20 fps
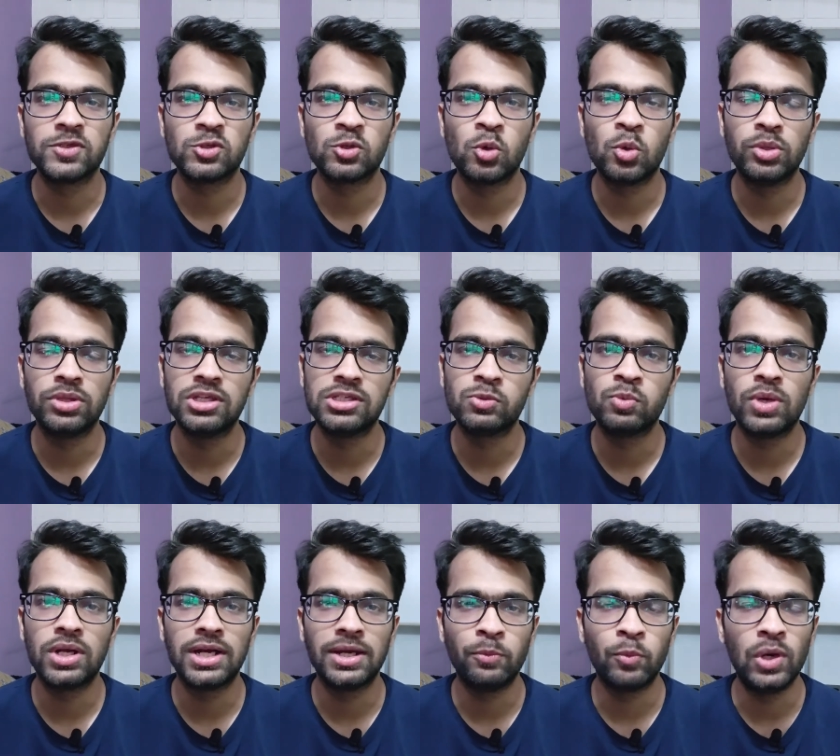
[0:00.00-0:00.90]
So this
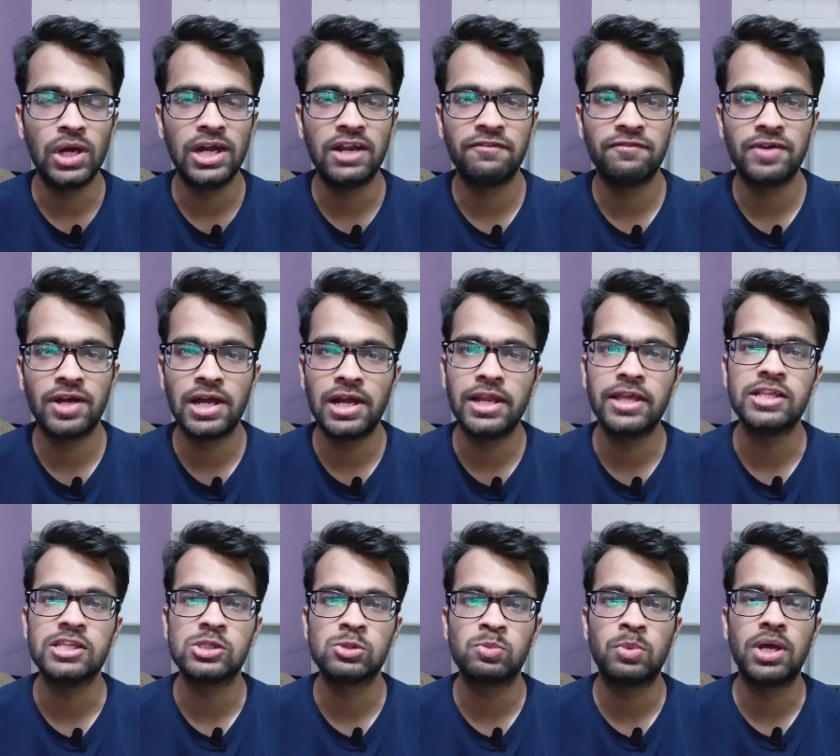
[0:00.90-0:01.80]
one will definitely
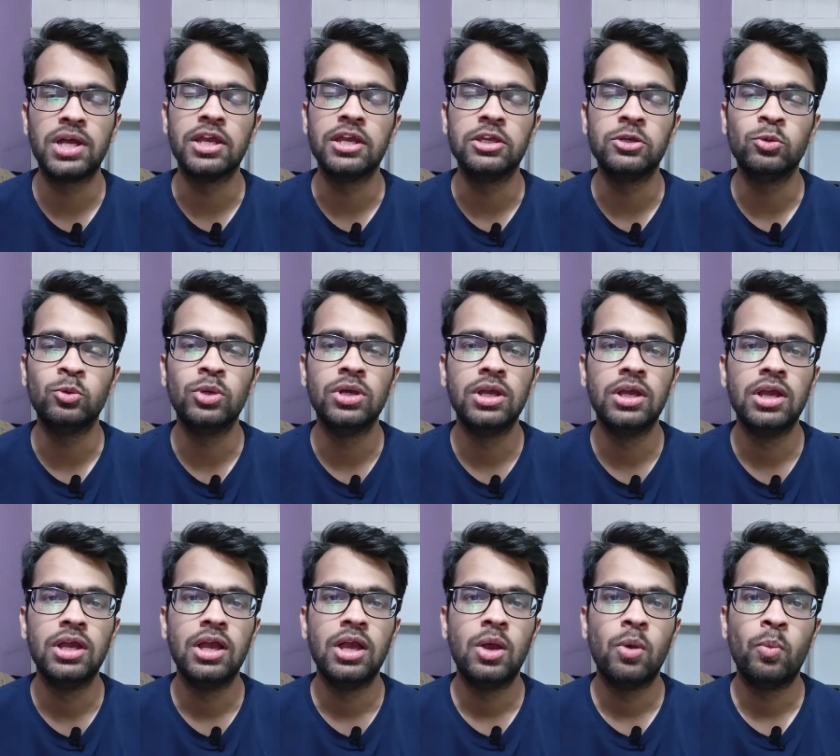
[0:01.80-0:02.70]
inspire you
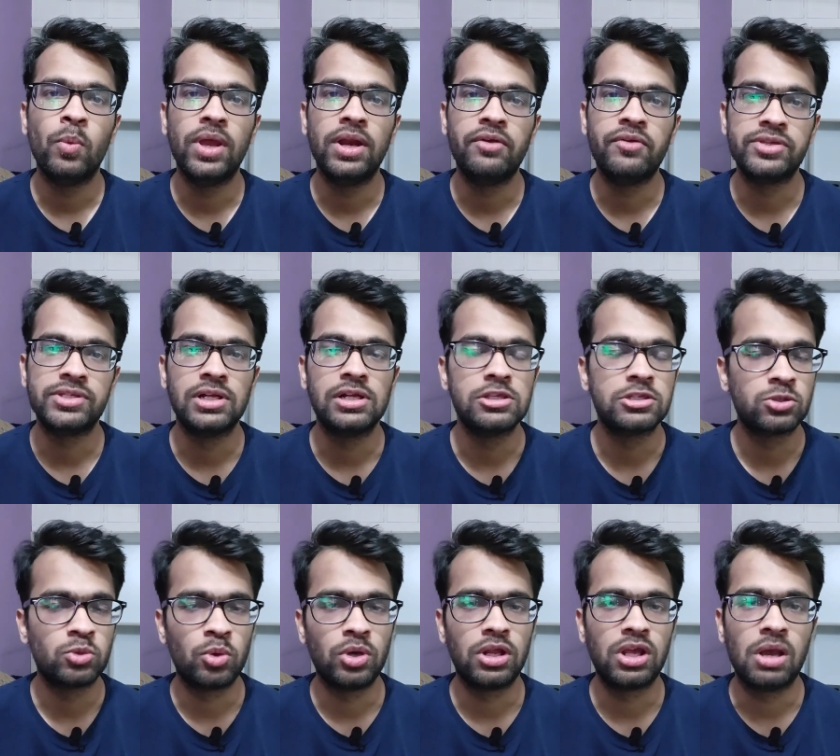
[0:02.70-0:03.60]
when results
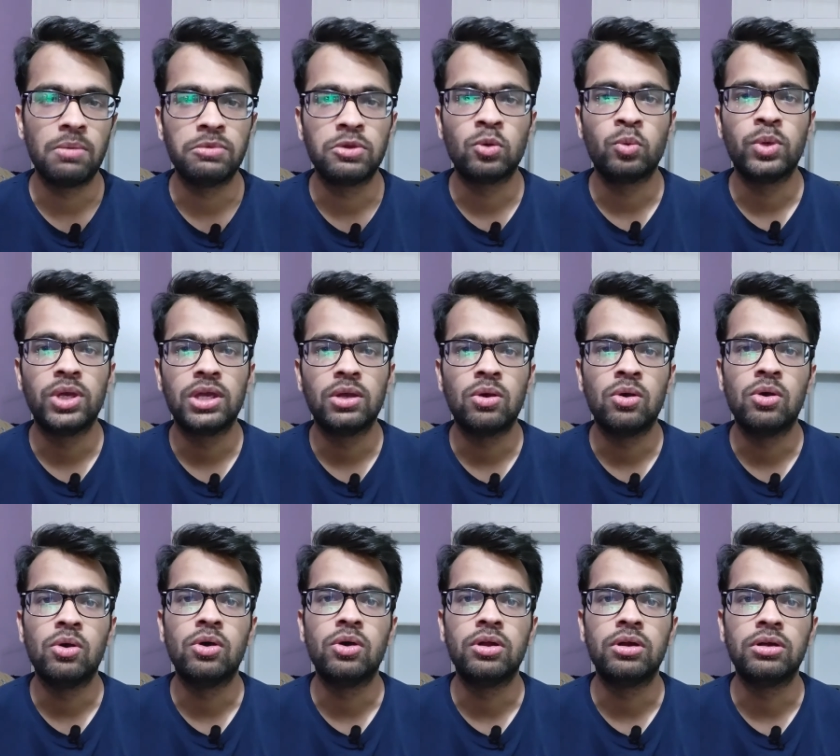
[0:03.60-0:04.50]
don't come your way,
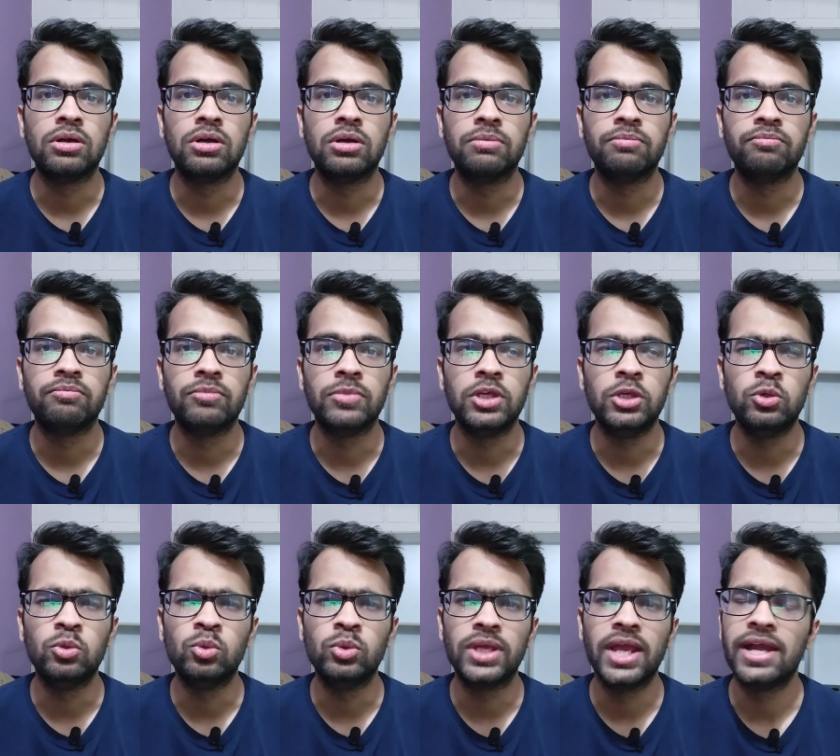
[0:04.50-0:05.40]
or uh,
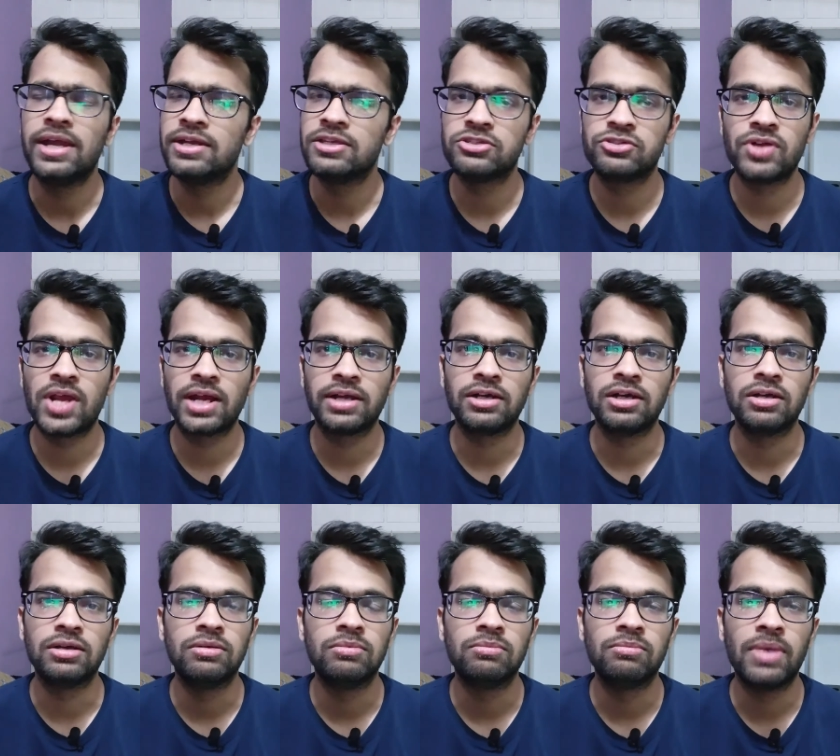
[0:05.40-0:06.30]
you get distracted
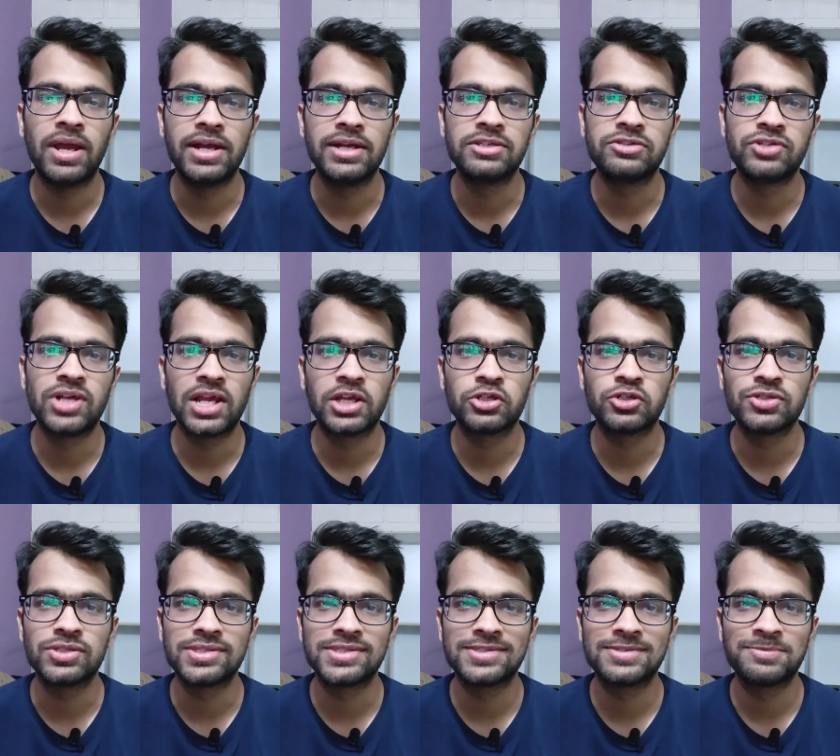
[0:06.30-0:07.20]
by
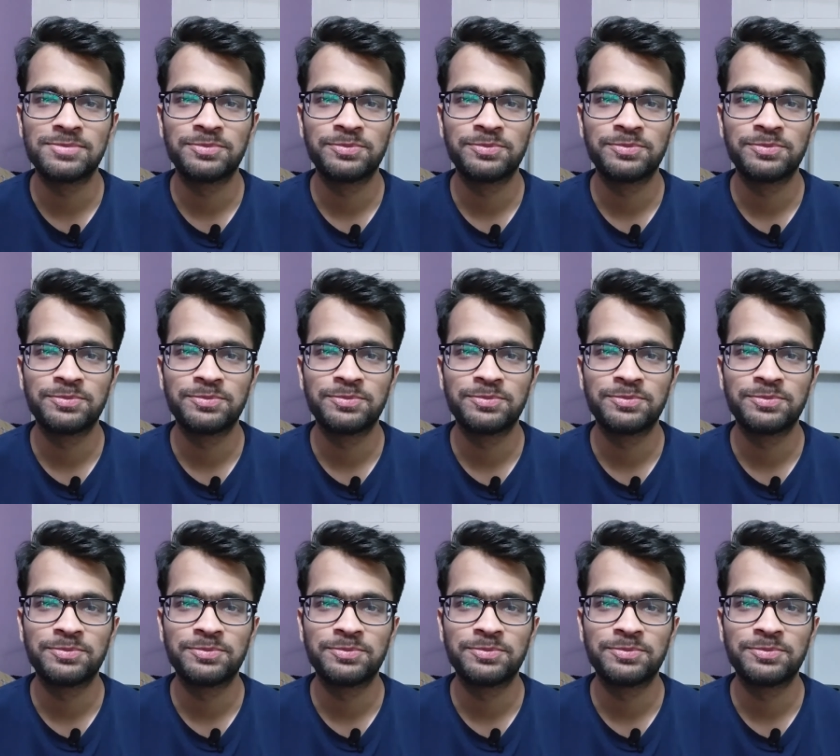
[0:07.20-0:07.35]
distractions.